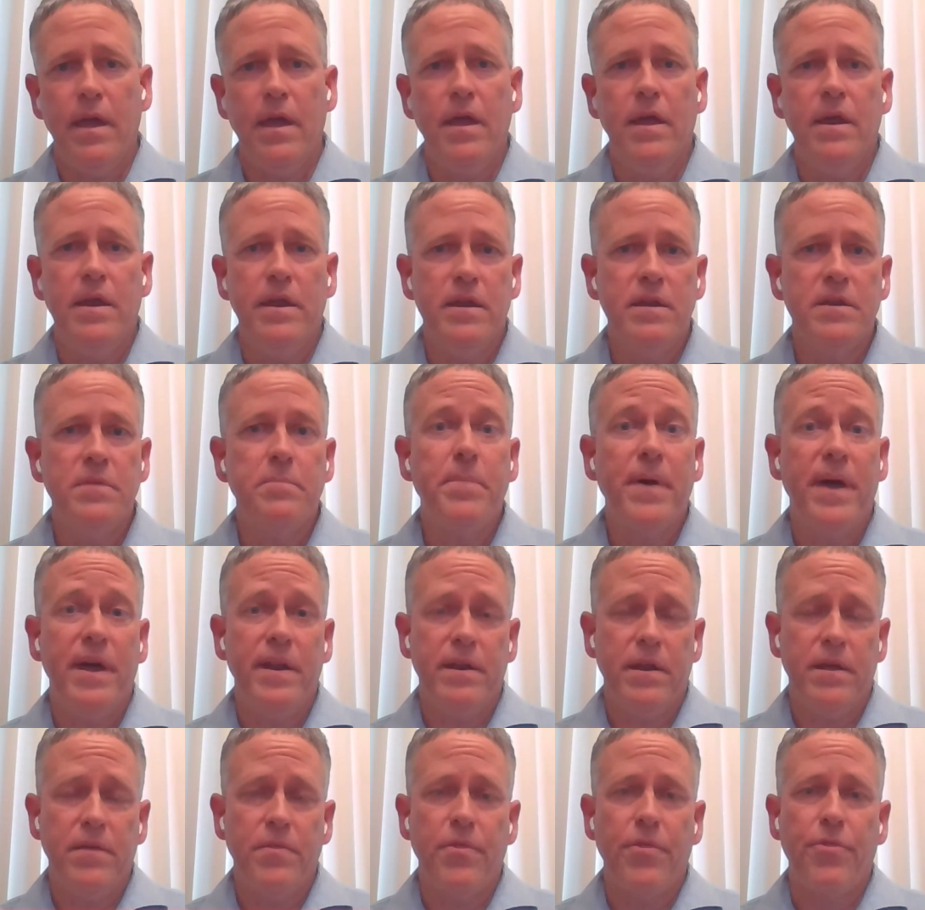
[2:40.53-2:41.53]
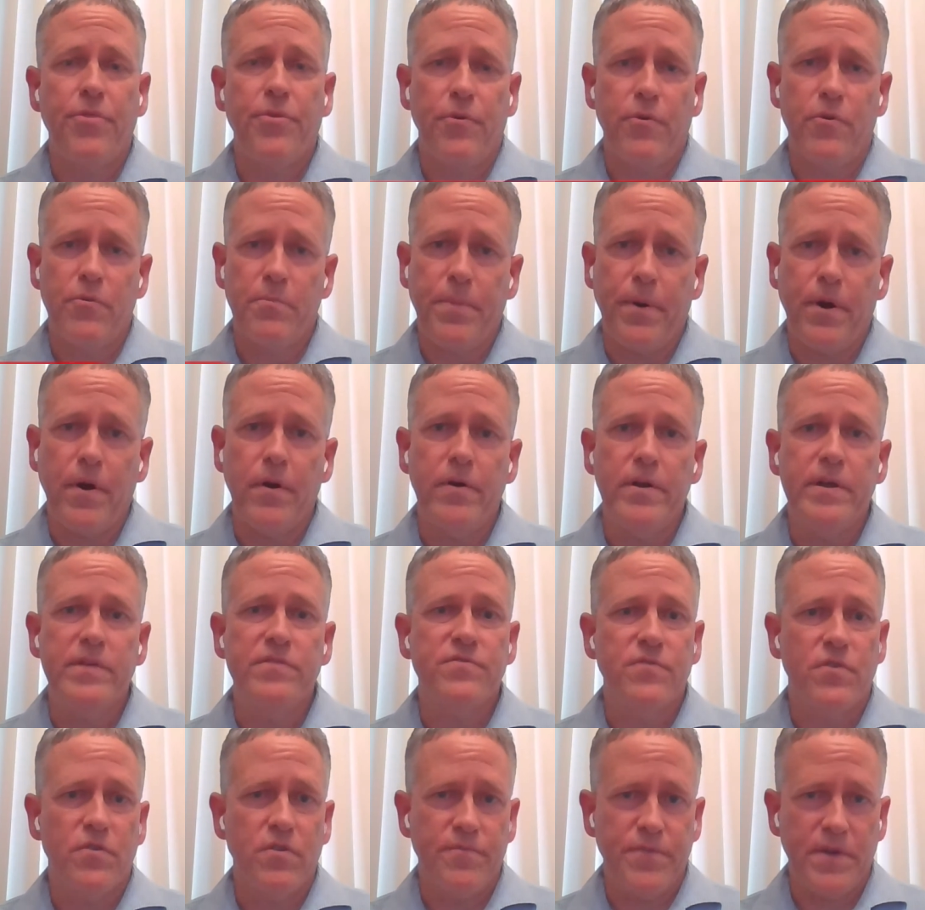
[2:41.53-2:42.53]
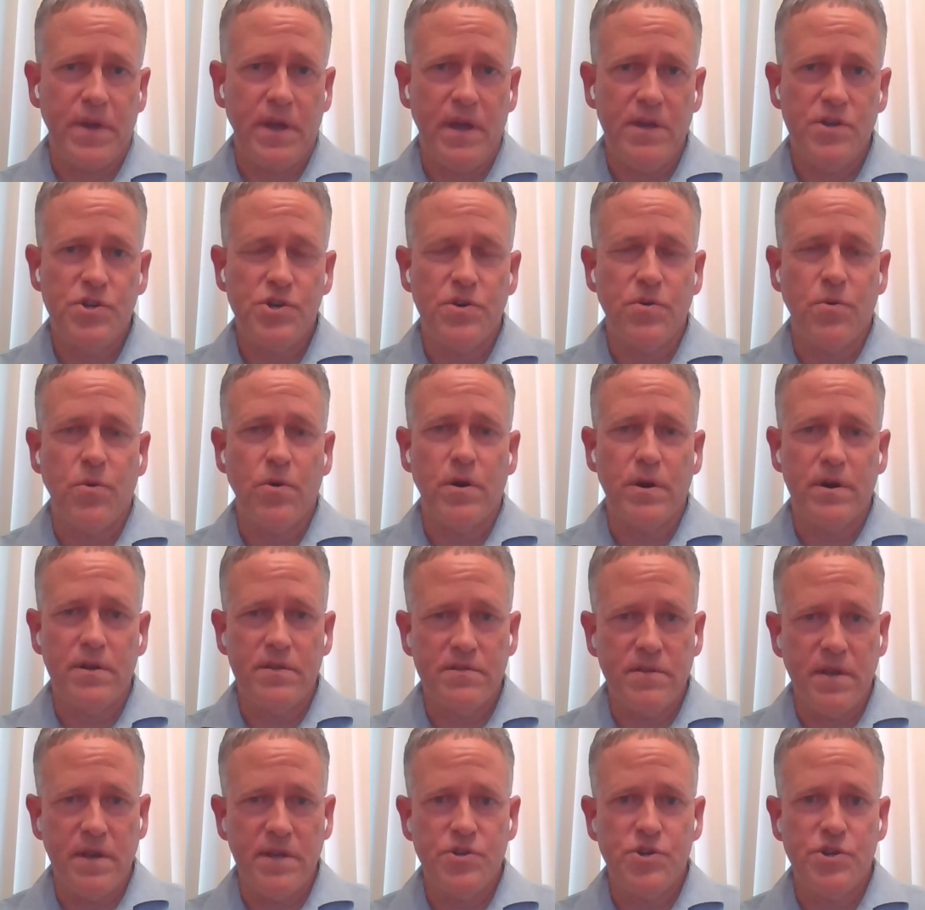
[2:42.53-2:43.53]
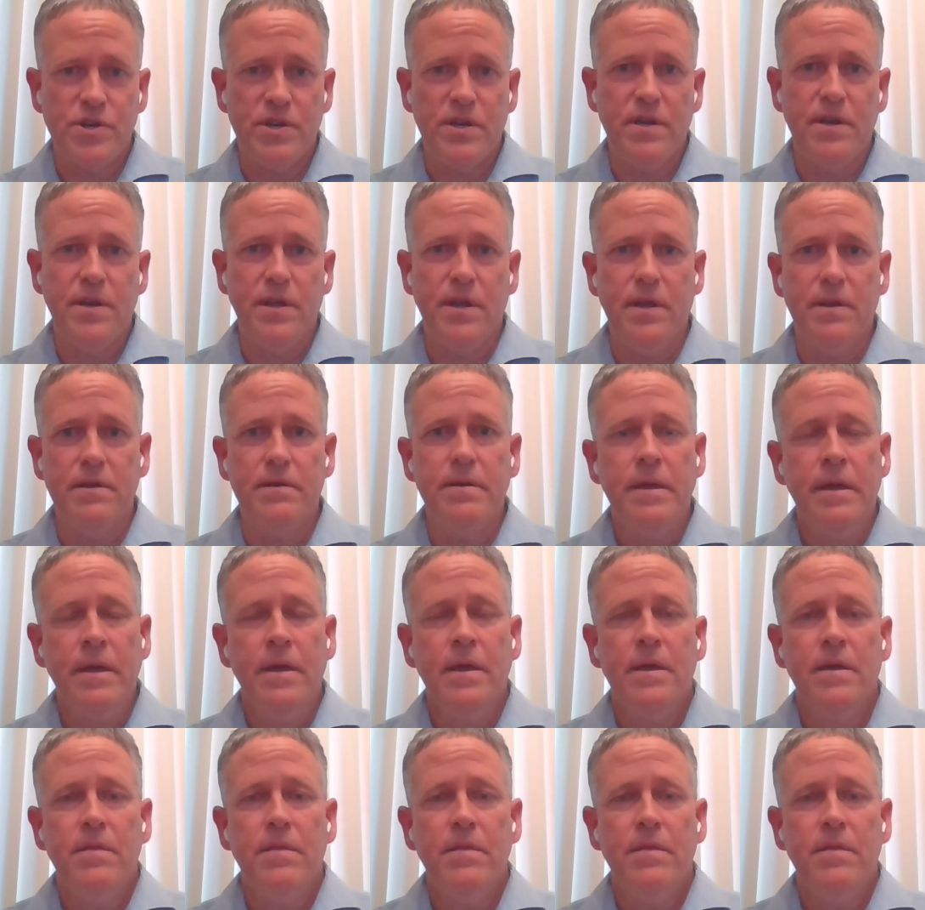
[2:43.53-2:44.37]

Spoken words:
an independent third-party certification organization, and